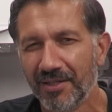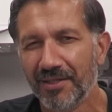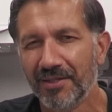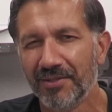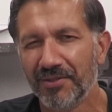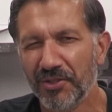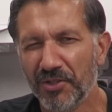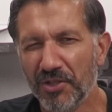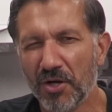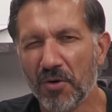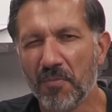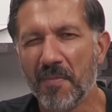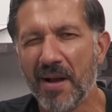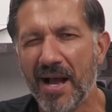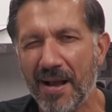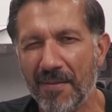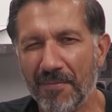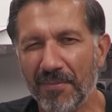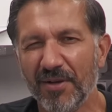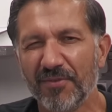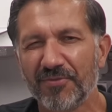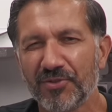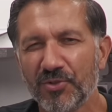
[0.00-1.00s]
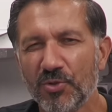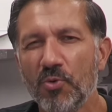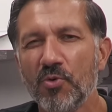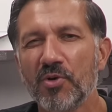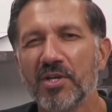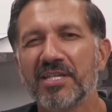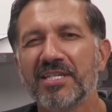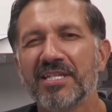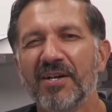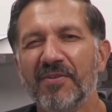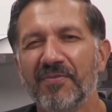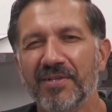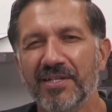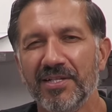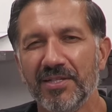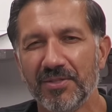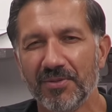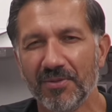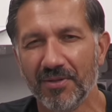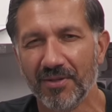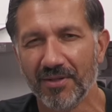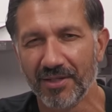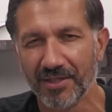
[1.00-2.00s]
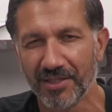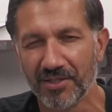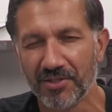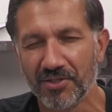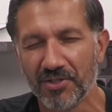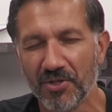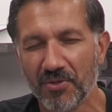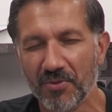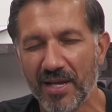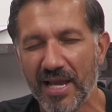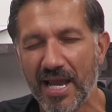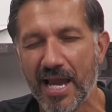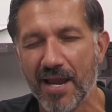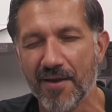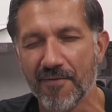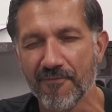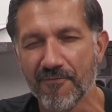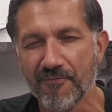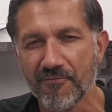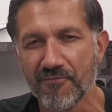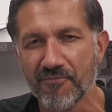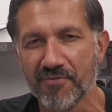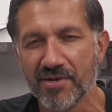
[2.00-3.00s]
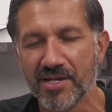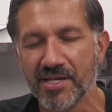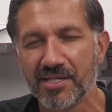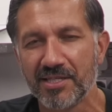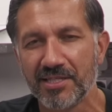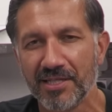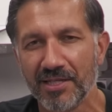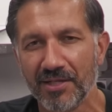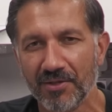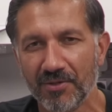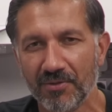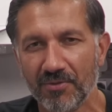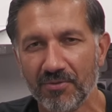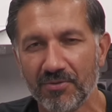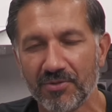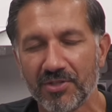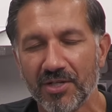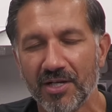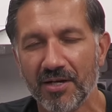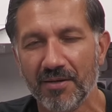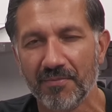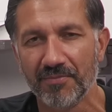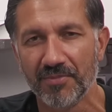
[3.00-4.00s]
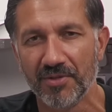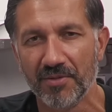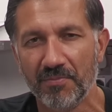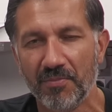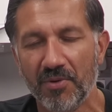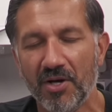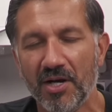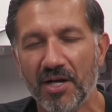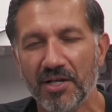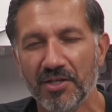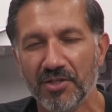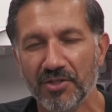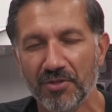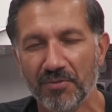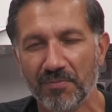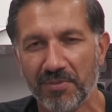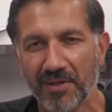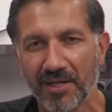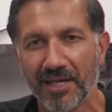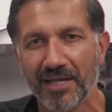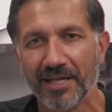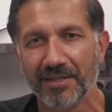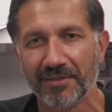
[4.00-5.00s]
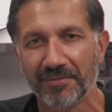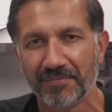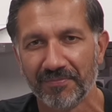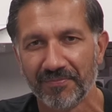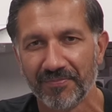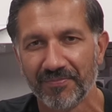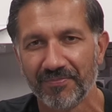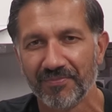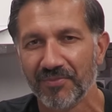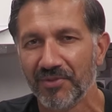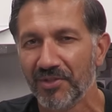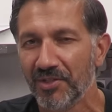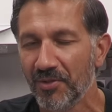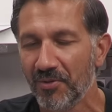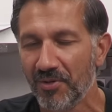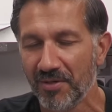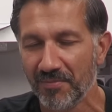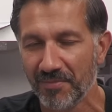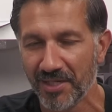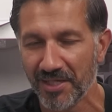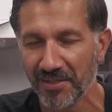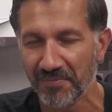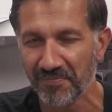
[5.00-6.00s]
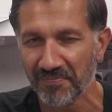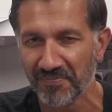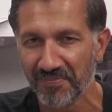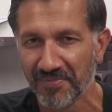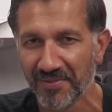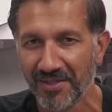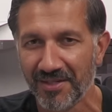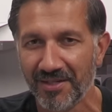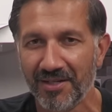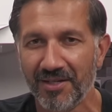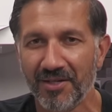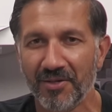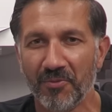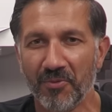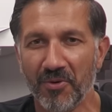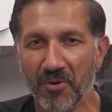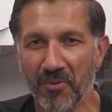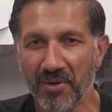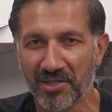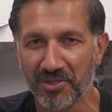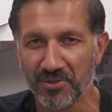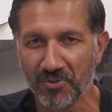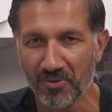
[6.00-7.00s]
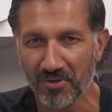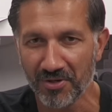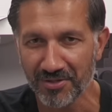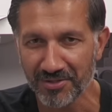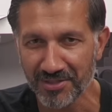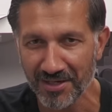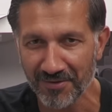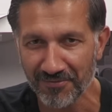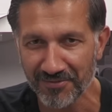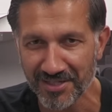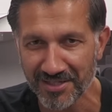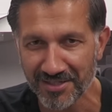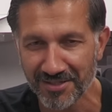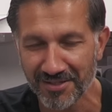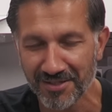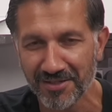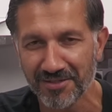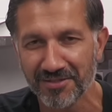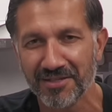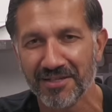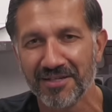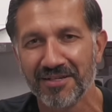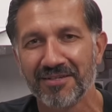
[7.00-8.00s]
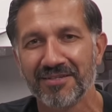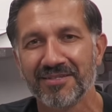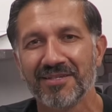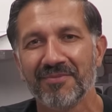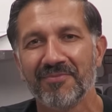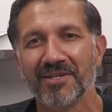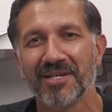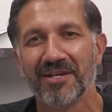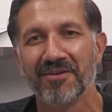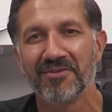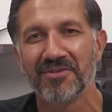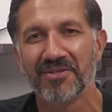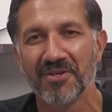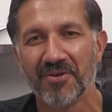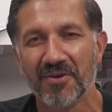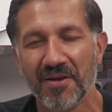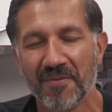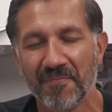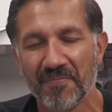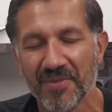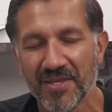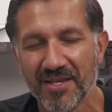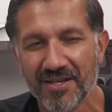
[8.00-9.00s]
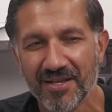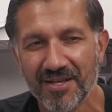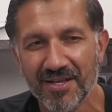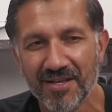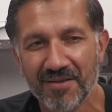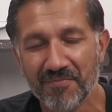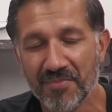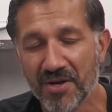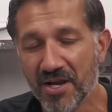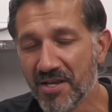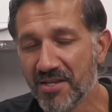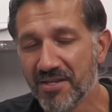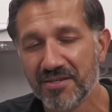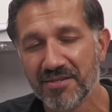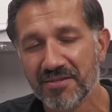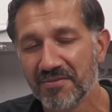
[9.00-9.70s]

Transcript: Do the old man maths. Talk yourself into it like you do every single time you buy a new plane. You know what I mean? We always talk ourselves into these things and we go and do it. But